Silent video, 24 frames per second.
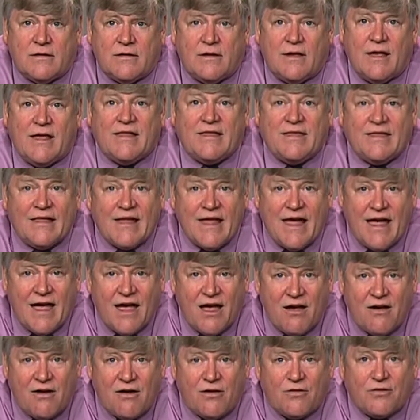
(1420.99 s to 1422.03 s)
And
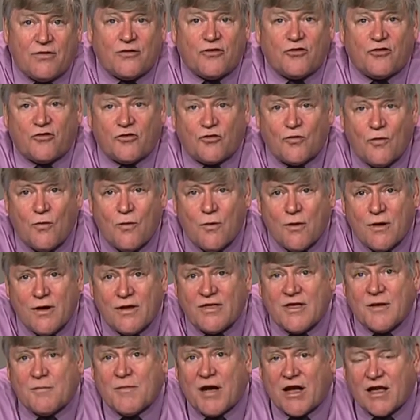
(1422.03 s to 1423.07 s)
now the story
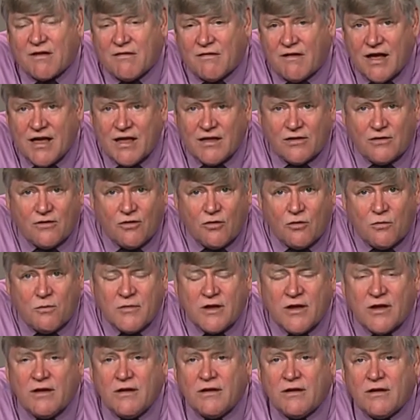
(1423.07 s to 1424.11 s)
that my client told
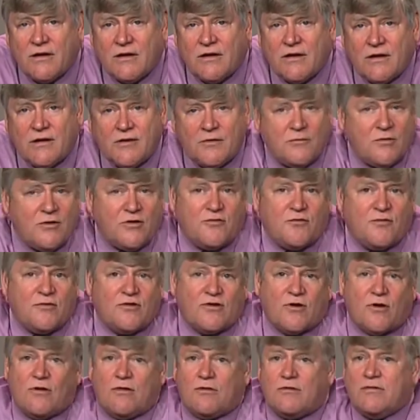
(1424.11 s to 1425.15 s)
me, which
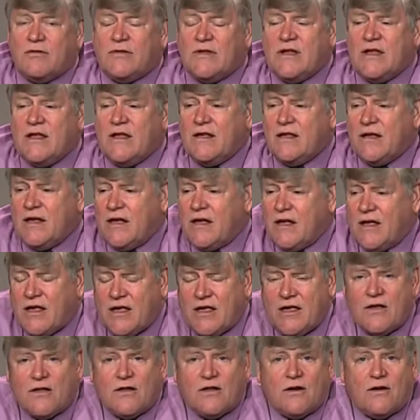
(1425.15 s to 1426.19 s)
was only,
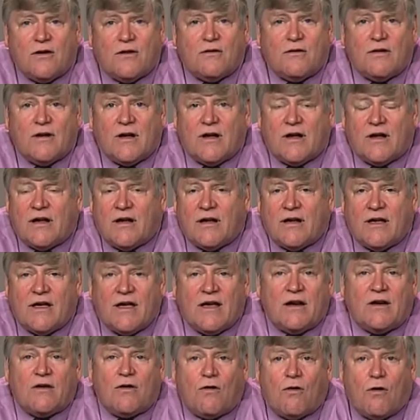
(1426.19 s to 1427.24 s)
you know, uh,
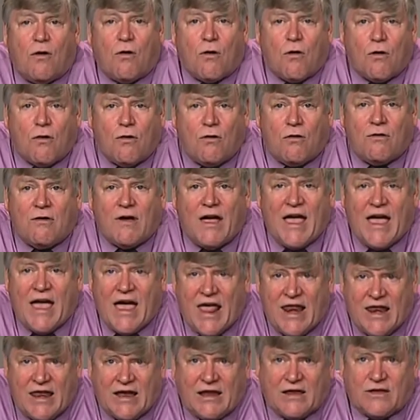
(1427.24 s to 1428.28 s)
an oral
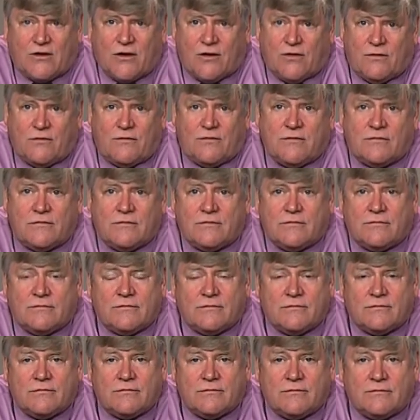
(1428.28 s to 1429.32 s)
anecdote,
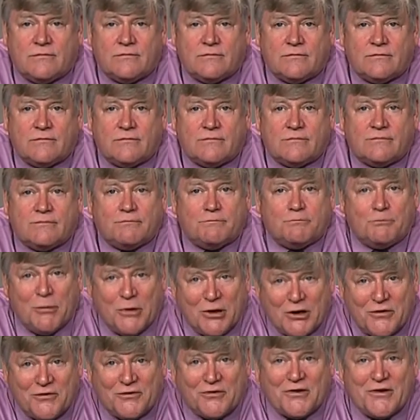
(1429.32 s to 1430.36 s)

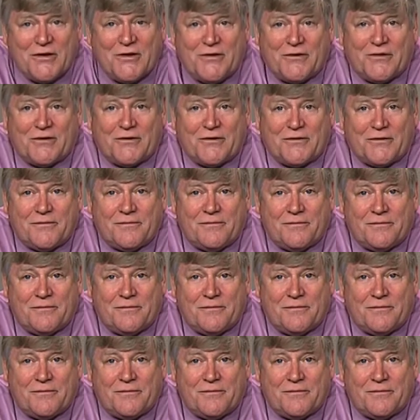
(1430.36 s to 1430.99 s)
made sense.